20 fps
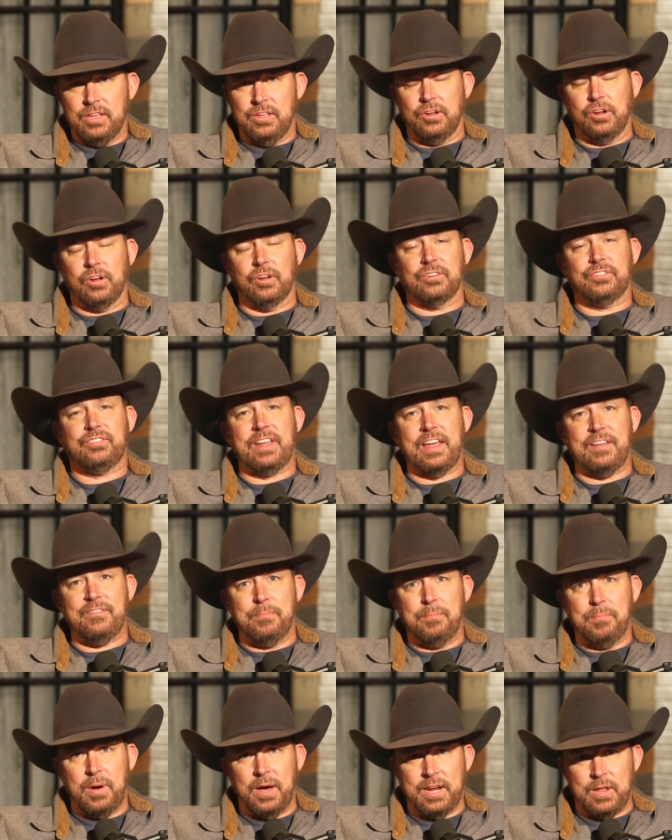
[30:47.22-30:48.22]
you're going to save
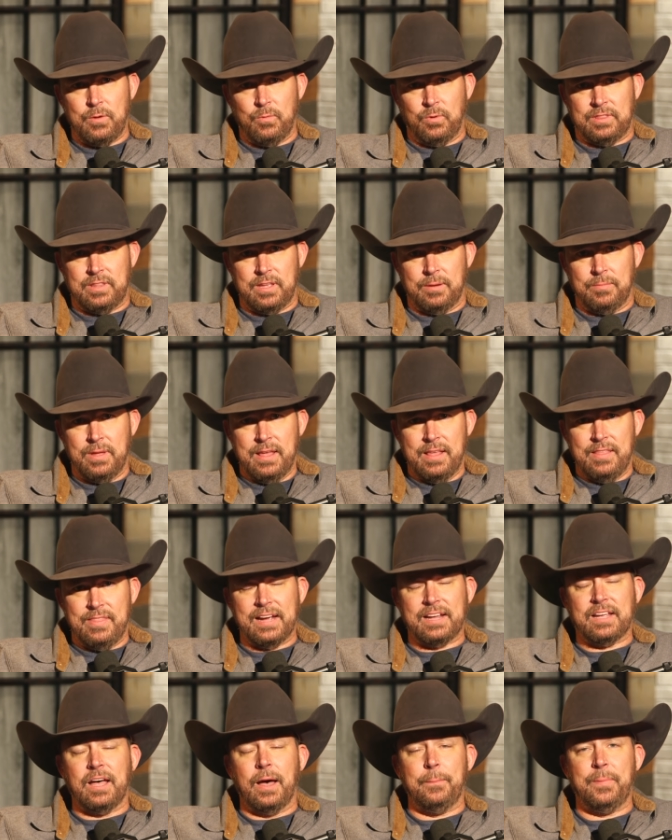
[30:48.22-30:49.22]
money with them.
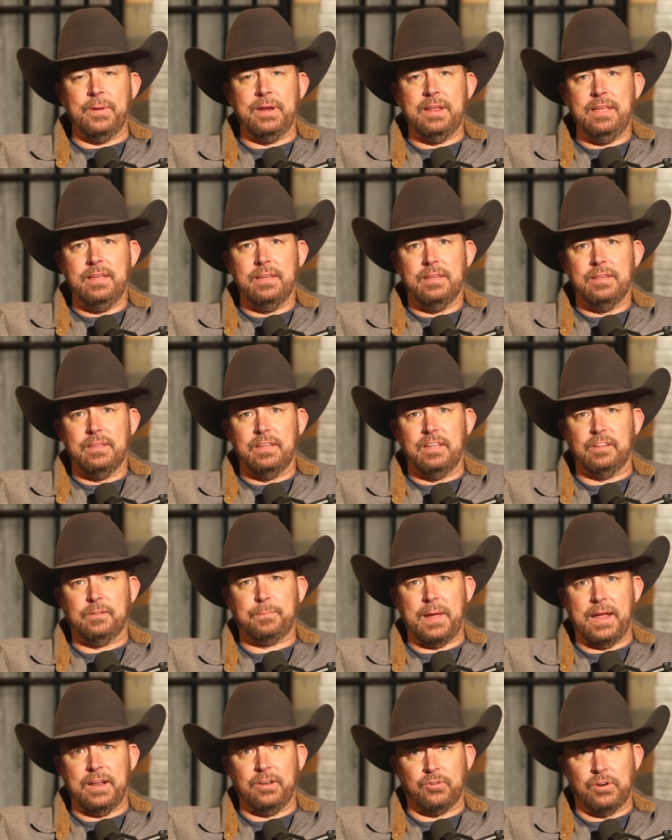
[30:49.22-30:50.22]
That company is
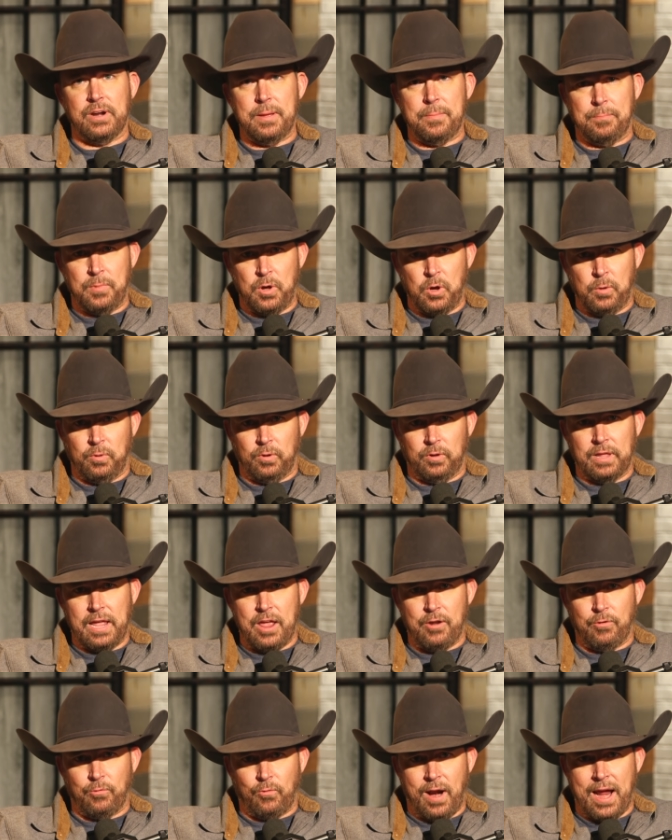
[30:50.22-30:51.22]
Patriot Mobile.
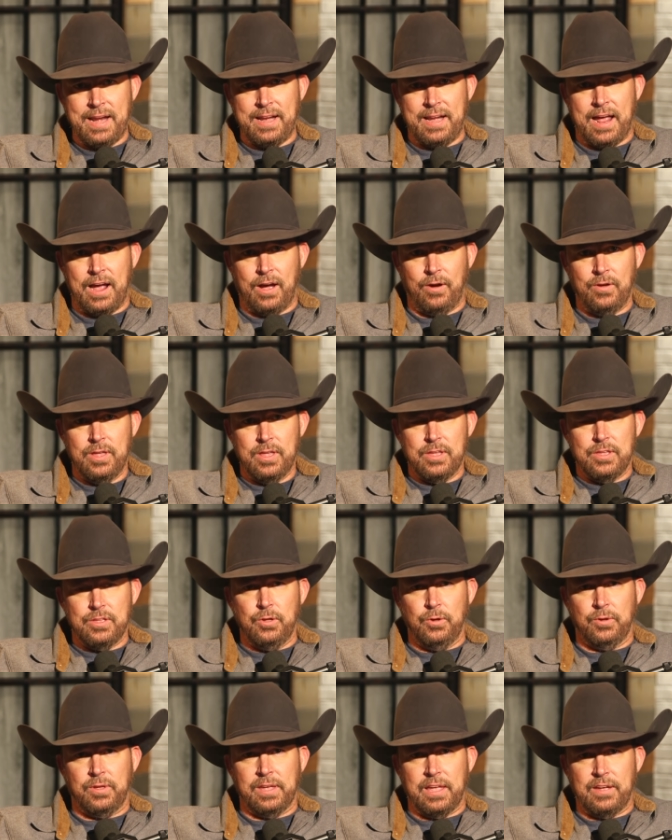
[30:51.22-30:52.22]
And right now,
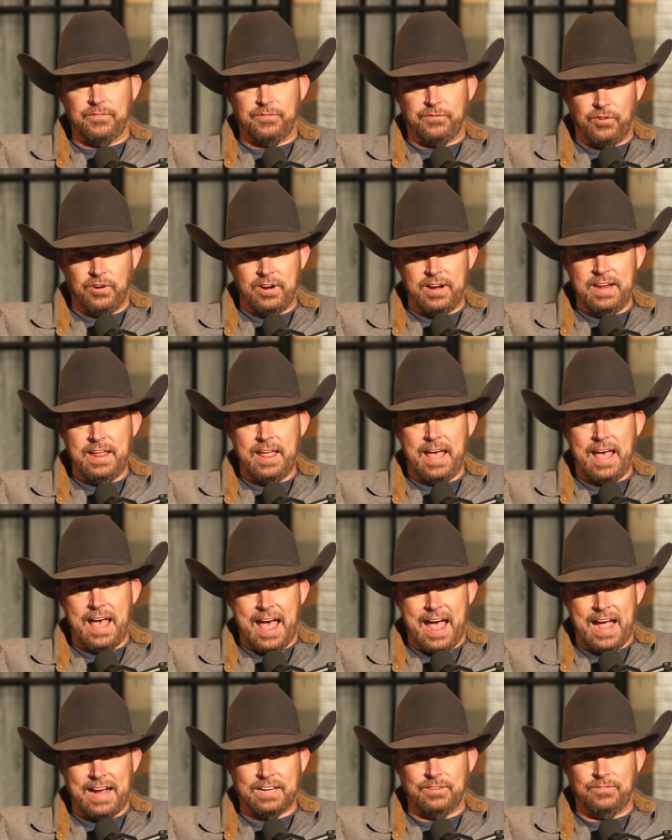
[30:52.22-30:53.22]
you can get free
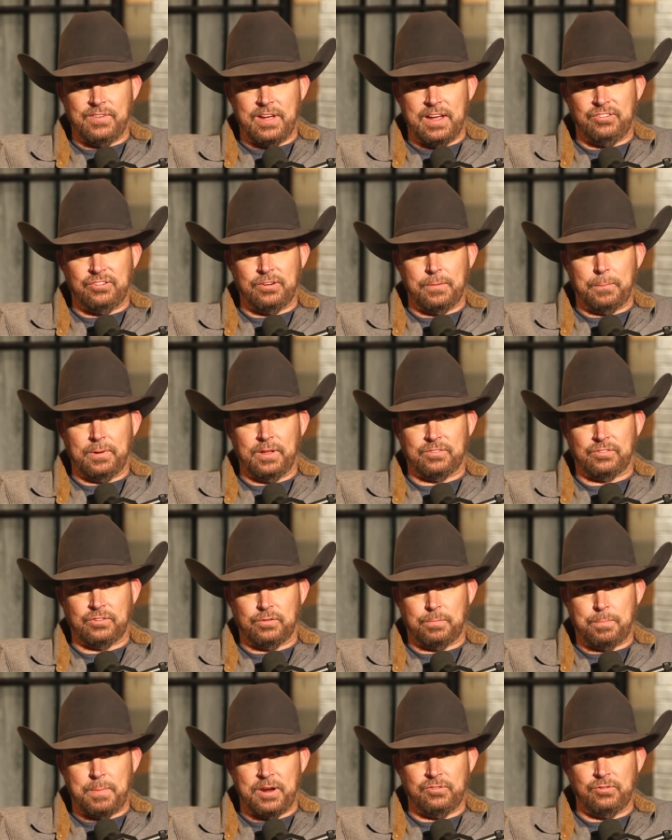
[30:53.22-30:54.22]
activation plus
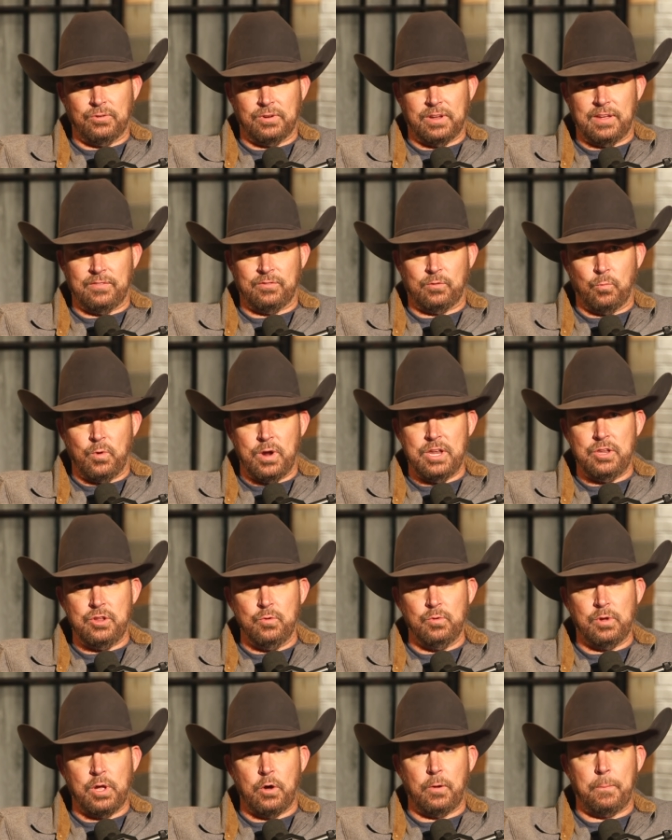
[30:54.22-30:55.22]
a special gift when
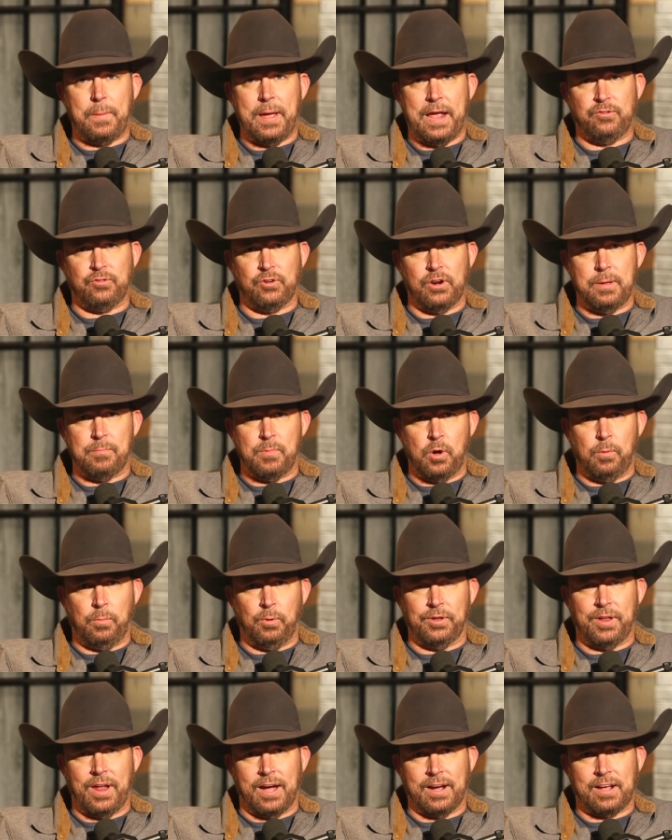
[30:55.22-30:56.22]
you go to
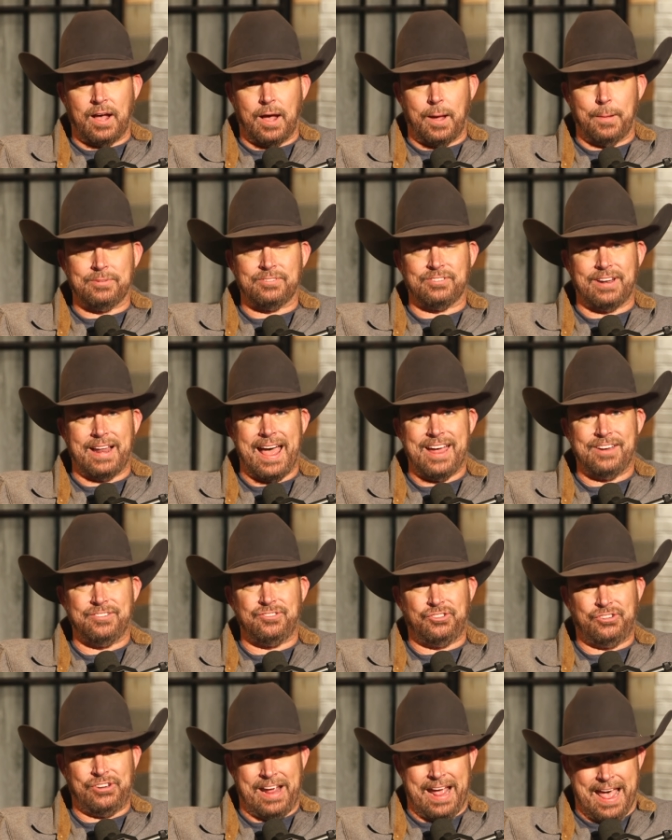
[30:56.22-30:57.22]
patriotmobile.com
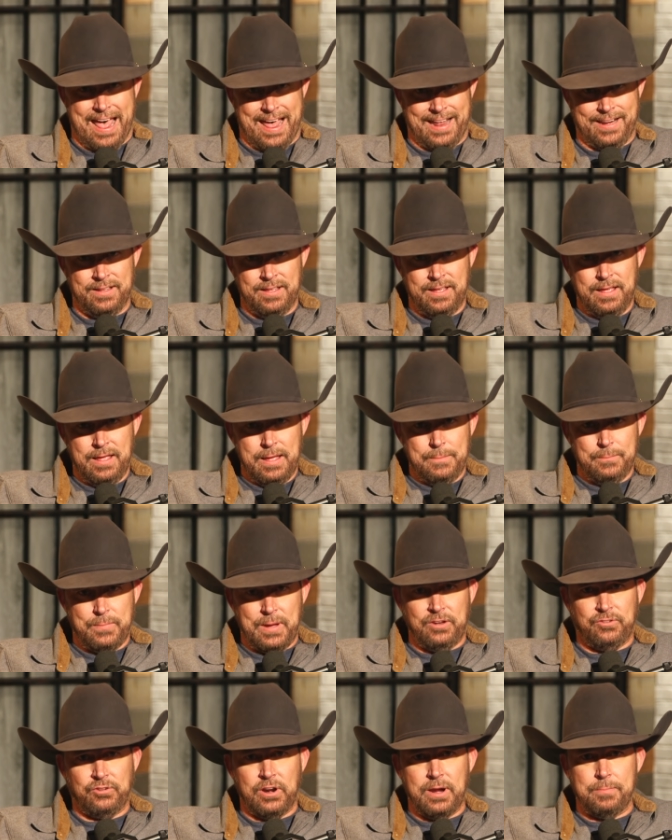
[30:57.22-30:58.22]
slash Chad.
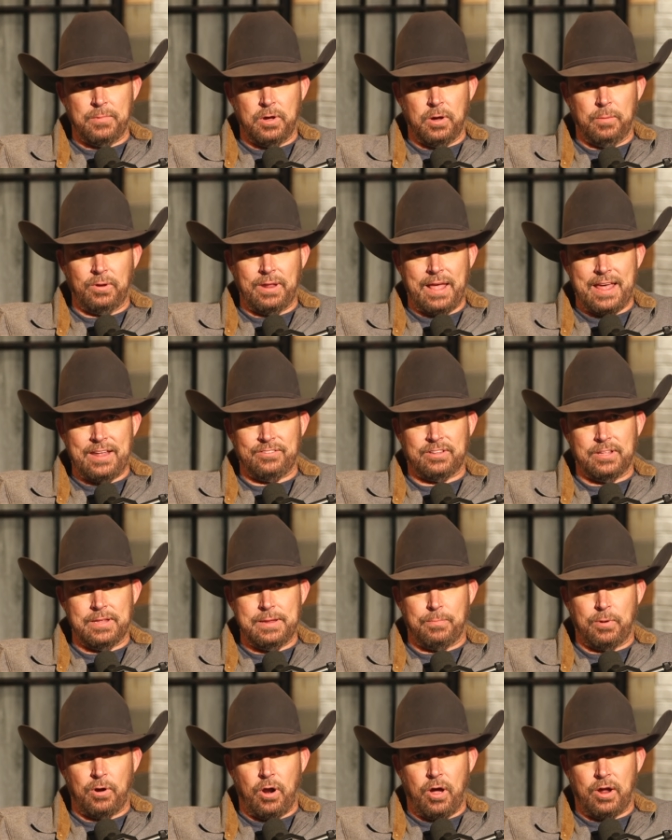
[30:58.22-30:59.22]
Patriot Mobile has
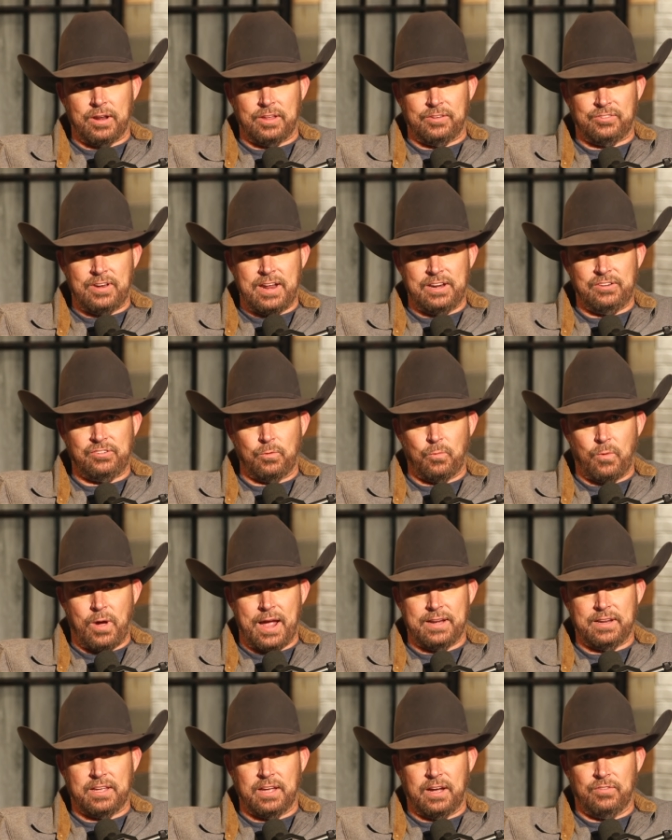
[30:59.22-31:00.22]
the broadest
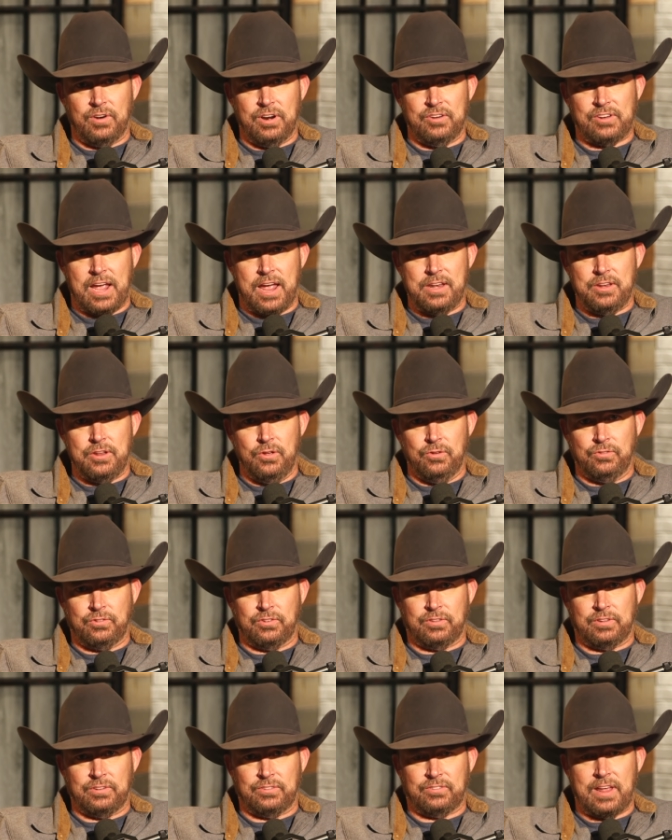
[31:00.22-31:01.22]
nationwide coverage and
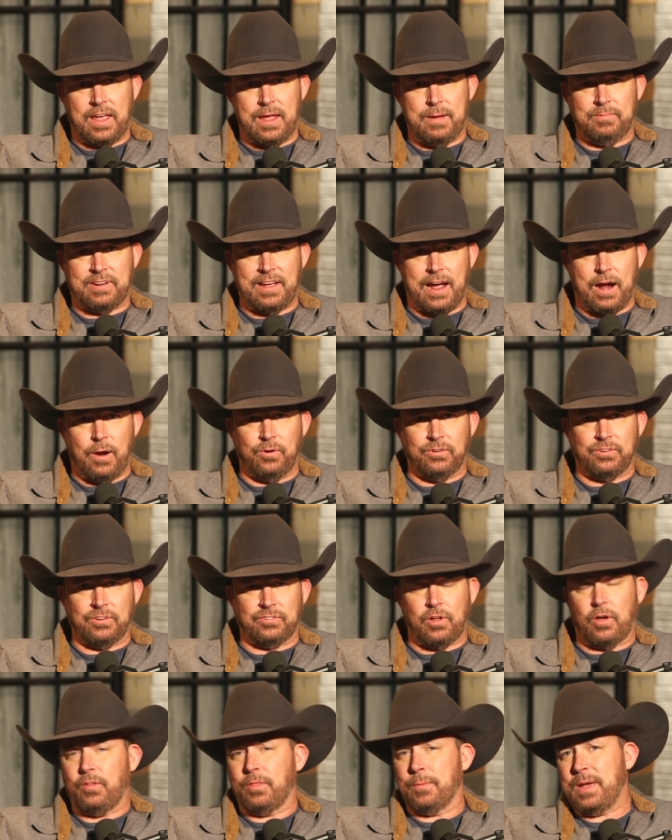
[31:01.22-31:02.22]
uses the same towers
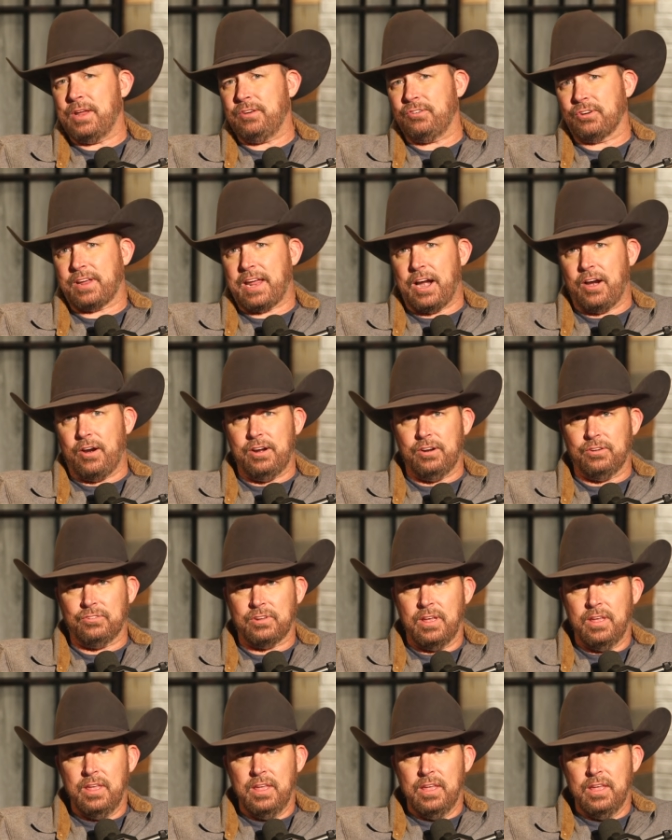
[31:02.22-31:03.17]
as all the major carriers.